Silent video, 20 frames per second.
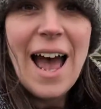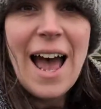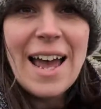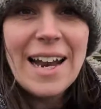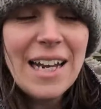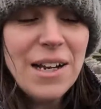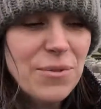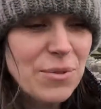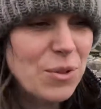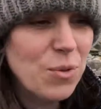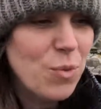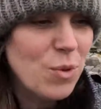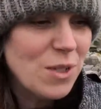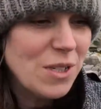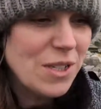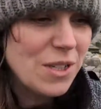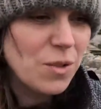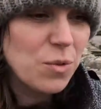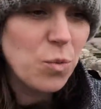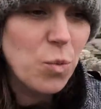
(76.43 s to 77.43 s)
and it was
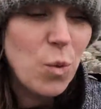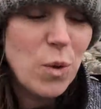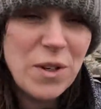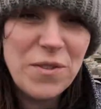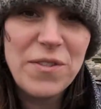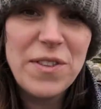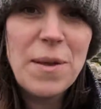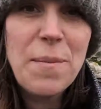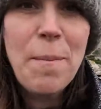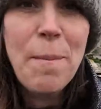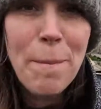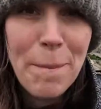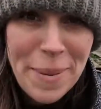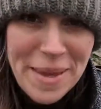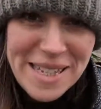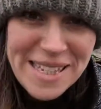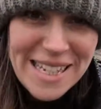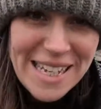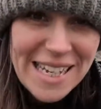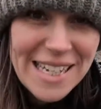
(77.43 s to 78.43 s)
once one of the
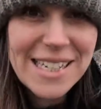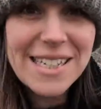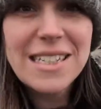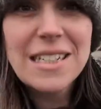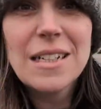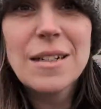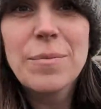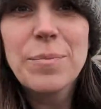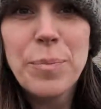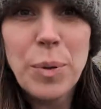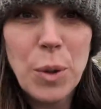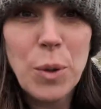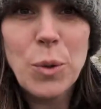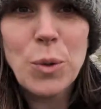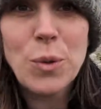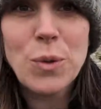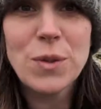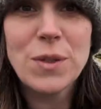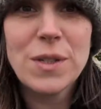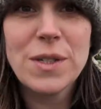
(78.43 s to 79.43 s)
busiest
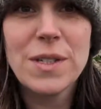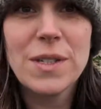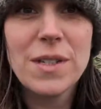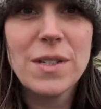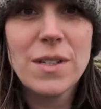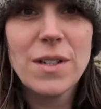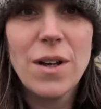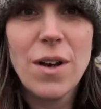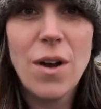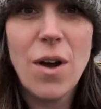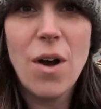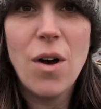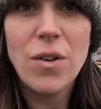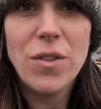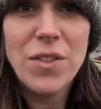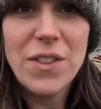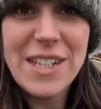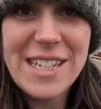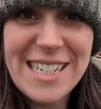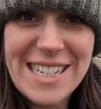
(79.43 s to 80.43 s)
ports
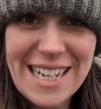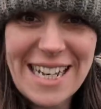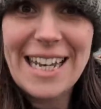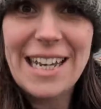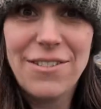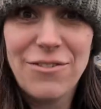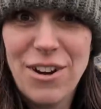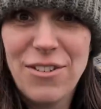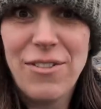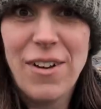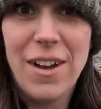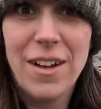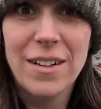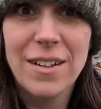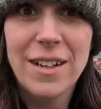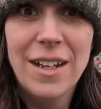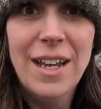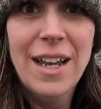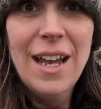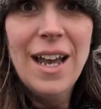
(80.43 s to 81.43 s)
on the Dee River.
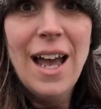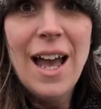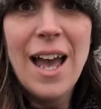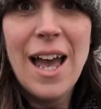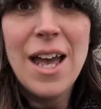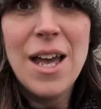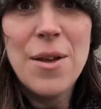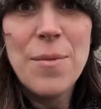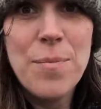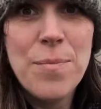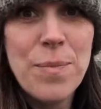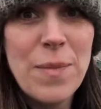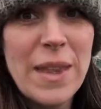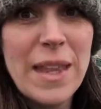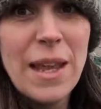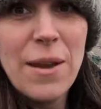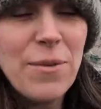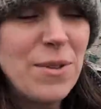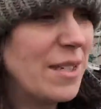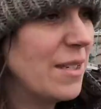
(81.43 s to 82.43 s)

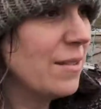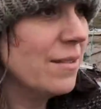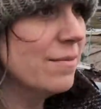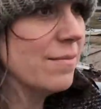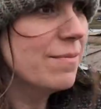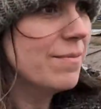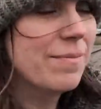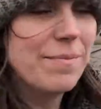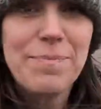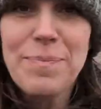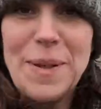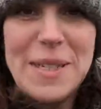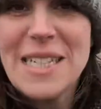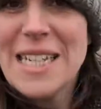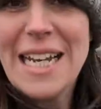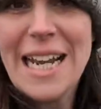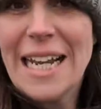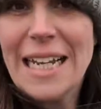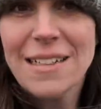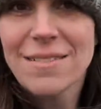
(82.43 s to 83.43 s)
It was
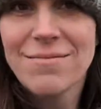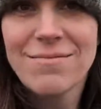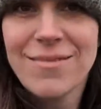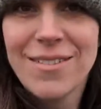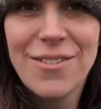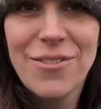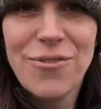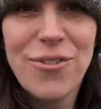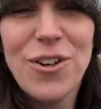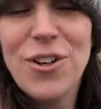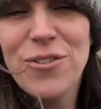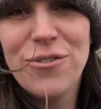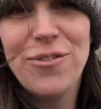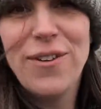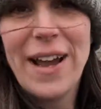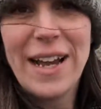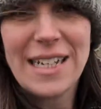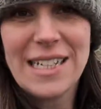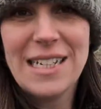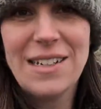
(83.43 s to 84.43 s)
bustling, full of
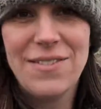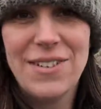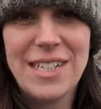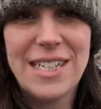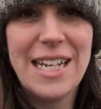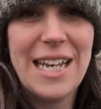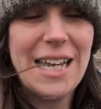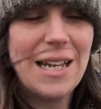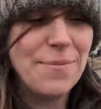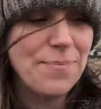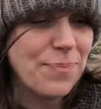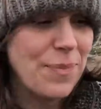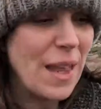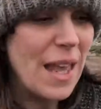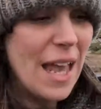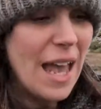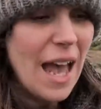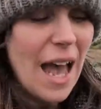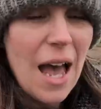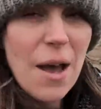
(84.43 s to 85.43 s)
activity,
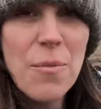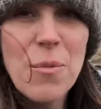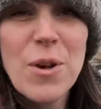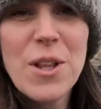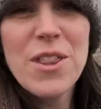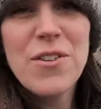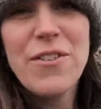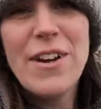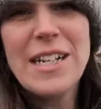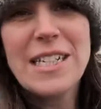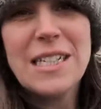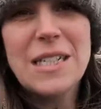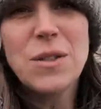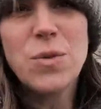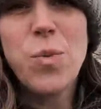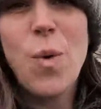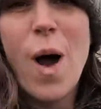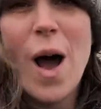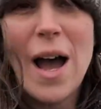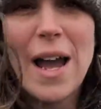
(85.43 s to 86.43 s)
and one of the reasons
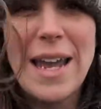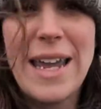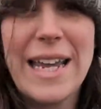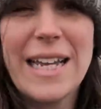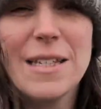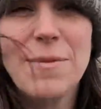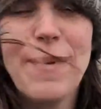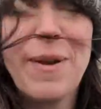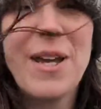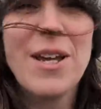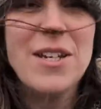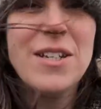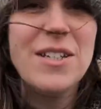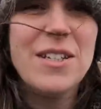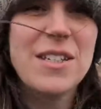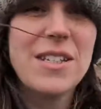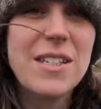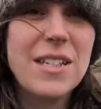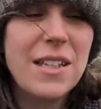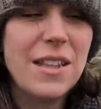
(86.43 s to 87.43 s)
why is
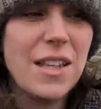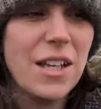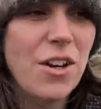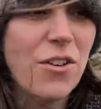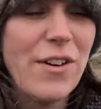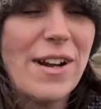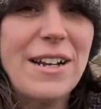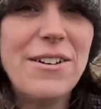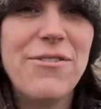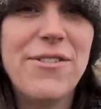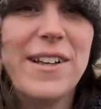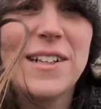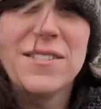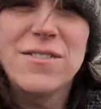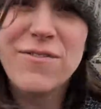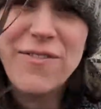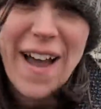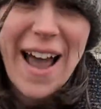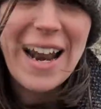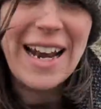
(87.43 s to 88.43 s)
because the
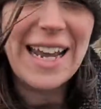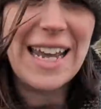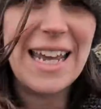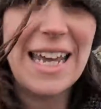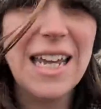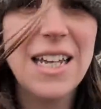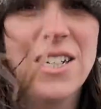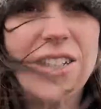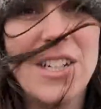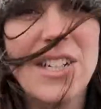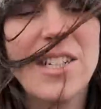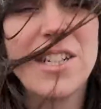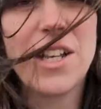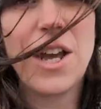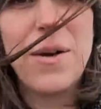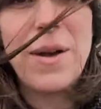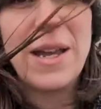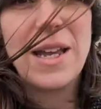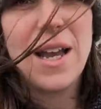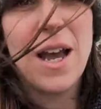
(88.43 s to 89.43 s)
Greenfield Valley, just
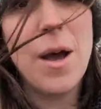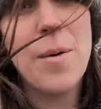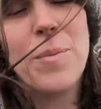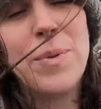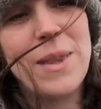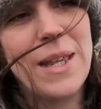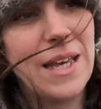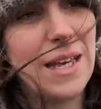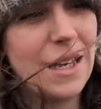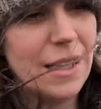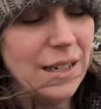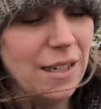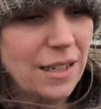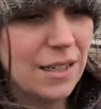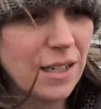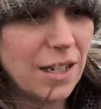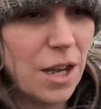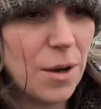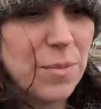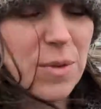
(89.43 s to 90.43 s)
going up
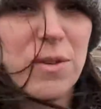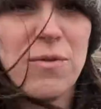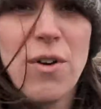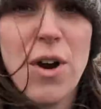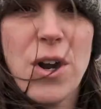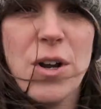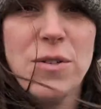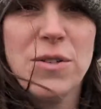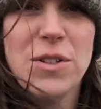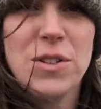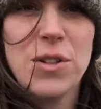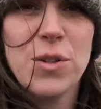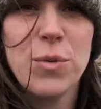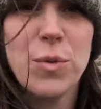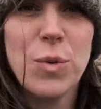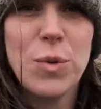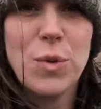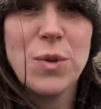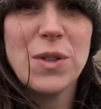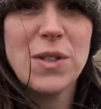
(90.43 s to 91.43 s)
the road
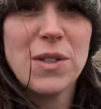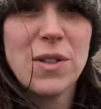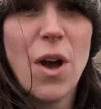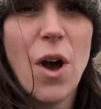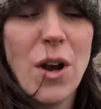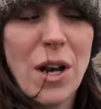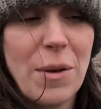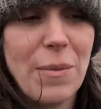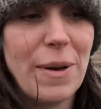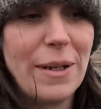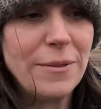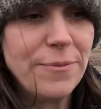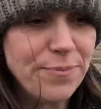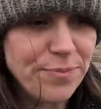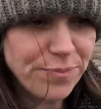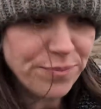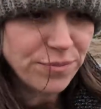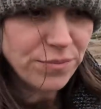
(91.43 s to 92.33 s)
towards Holywell,